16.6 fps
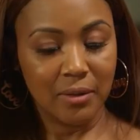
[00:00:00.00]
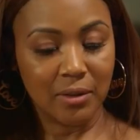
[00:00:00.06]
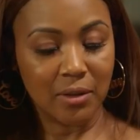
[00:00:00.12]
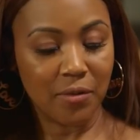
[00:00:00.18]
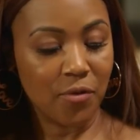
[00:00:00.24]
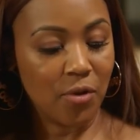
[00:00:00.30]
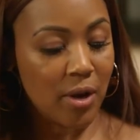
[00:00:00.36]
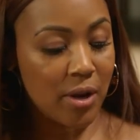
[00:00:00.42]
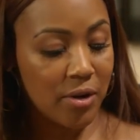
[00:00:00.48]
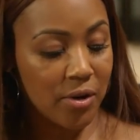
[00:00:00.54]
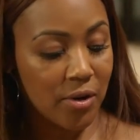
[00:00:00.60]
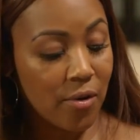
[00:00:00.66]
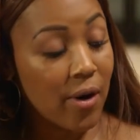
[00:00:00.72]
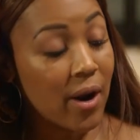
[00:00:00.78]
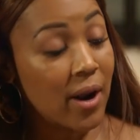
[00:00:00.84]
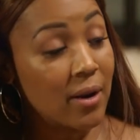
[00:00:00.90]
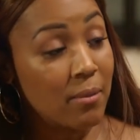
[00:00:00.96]
So if you had to
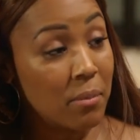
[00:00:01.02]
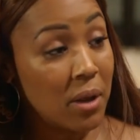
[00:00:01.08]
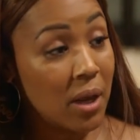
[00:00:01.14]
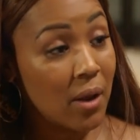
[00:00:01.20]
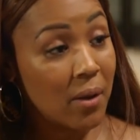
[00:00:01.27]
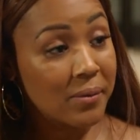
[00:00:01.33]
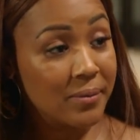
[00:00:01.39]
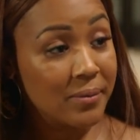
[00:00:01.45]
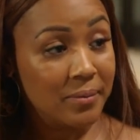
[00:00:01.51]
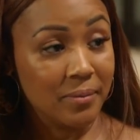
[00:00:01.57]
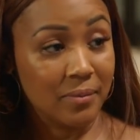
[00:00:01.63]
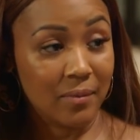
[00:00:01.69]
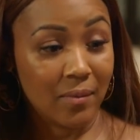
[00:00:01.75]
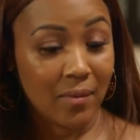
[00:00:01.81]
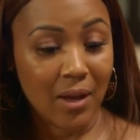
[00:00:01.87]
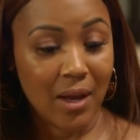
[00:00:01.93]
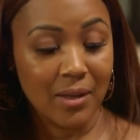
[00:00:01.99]
grade me
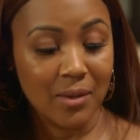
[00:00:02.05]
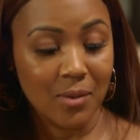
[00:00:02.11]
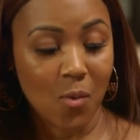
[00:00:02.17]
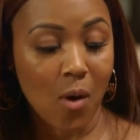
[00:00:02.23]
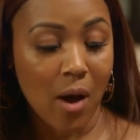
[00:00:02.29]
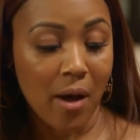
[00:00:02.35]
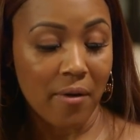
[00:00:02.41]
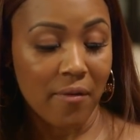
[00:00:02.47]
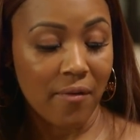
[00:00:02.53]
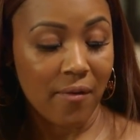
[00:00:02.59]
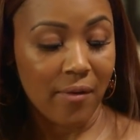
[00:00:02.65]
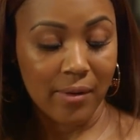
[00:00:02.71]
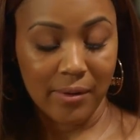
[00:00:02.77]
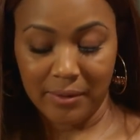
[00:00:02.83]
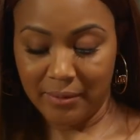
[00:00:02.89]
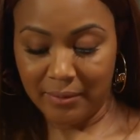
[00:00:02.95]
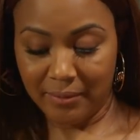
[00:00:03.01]
as a wife,
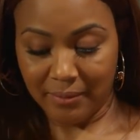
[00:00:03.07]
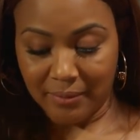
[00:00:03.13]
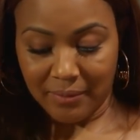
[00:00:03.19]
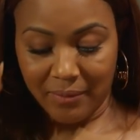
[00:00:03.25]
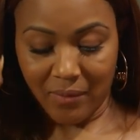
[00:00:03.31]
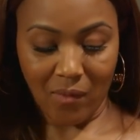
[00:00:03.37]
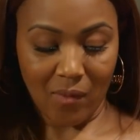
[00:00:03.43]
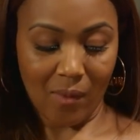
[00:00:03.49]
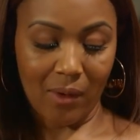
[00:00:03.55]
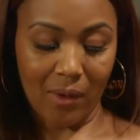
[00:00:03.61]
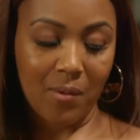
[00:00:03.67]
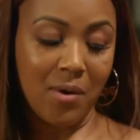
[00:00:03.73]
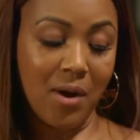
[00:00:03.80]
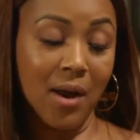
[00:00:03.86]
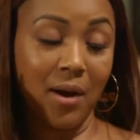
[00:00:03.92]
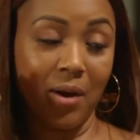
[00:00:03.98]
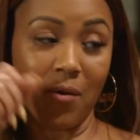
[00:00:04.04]
what
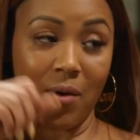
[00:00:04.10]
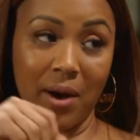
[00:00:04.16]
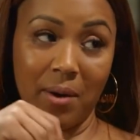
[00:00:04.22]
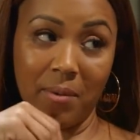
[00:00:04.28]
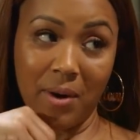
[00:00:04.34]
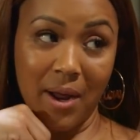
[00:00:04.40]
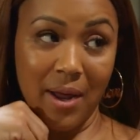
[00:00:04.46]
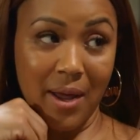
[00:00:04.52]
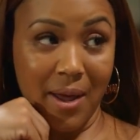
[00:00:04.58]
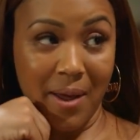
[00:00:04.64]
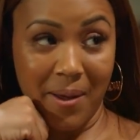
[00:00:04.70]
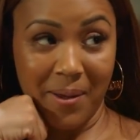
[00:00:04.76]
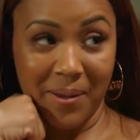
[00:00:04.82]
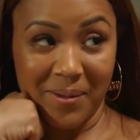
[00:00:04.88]
kind of grade would I get?